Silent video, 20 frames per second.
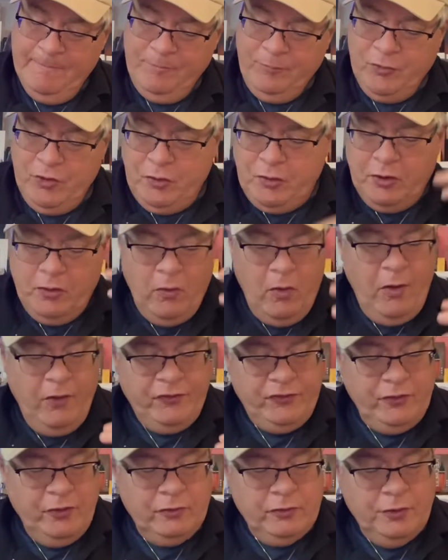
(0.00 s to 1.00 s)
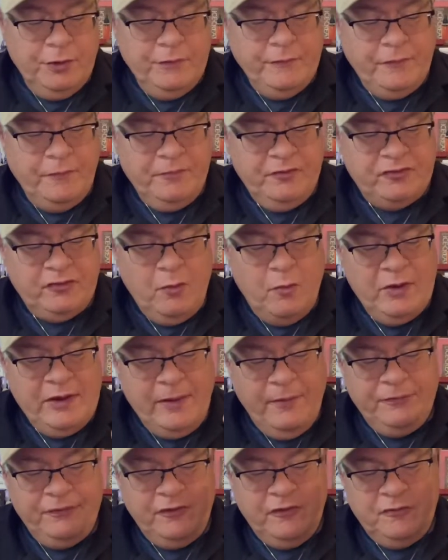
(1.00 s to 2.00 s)
You can also learn from someone
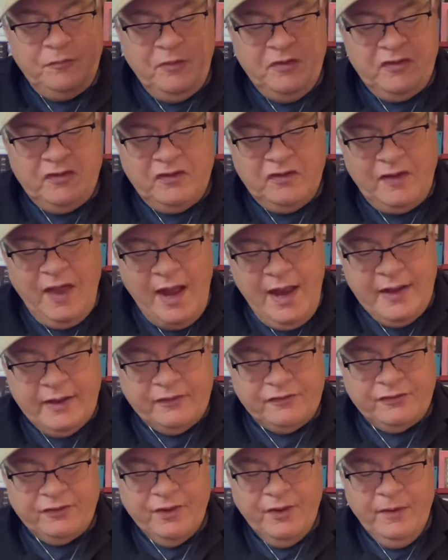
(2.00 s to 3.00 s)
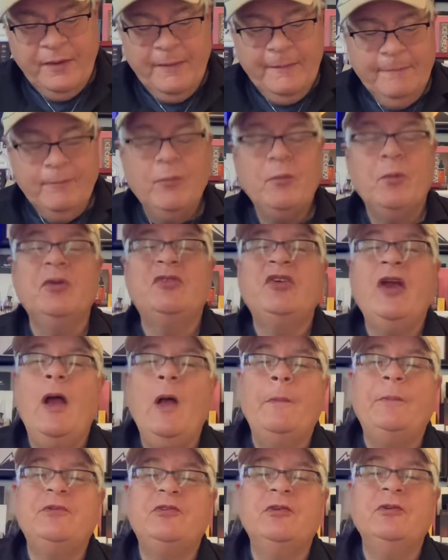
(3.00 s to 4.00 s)
else's mistakes, which
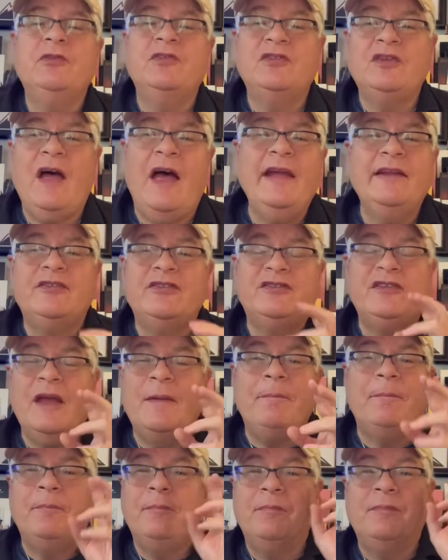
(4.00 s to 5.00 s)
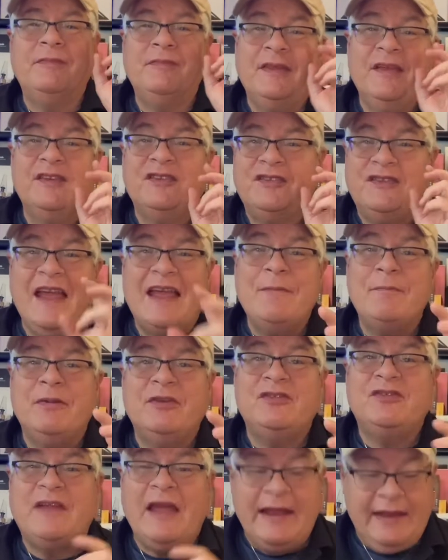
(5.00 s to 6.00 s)
helps you sidestep the same
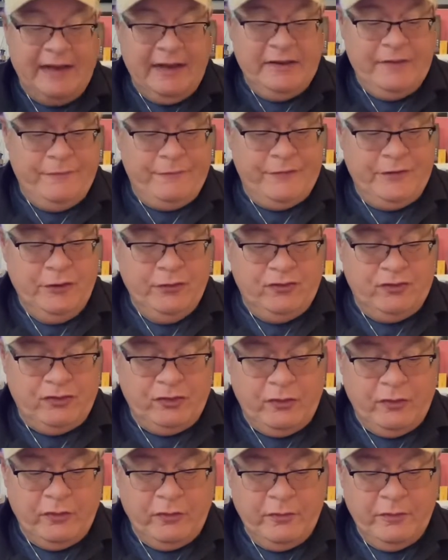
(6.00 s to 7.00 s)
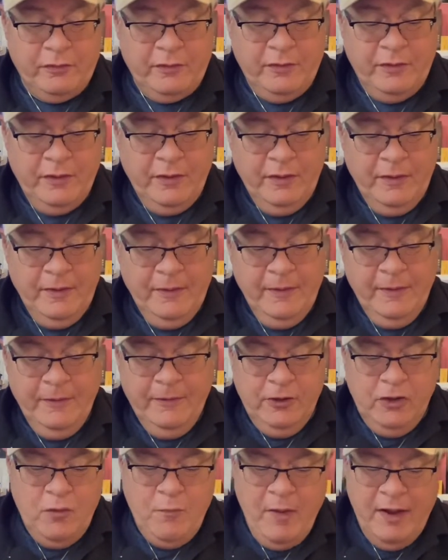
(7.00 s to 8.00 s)
mistake in the future.
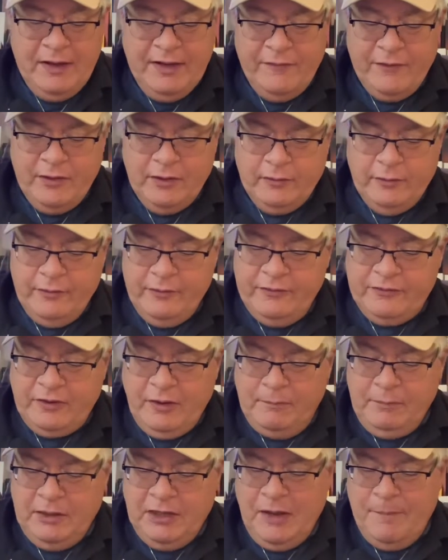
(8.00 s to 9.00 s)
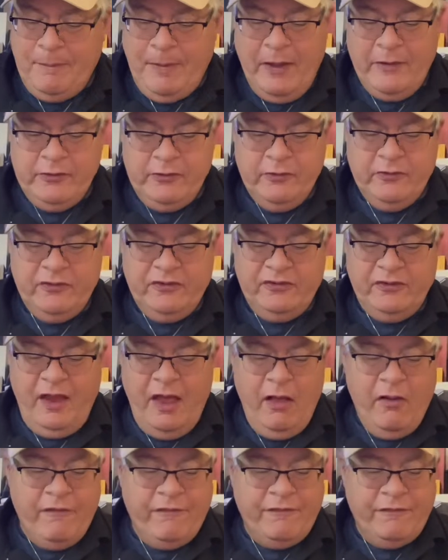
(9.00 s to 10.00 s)
You might even learn something about
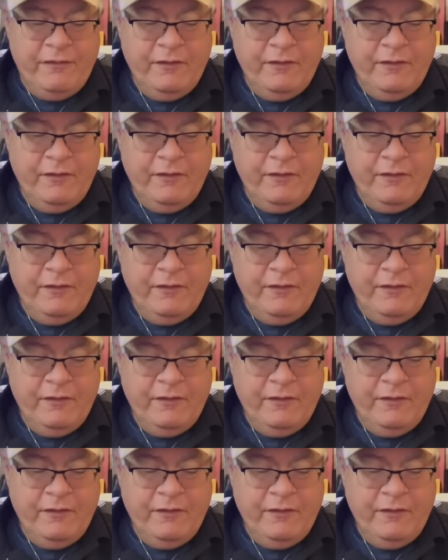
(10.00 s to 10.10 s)
yourself.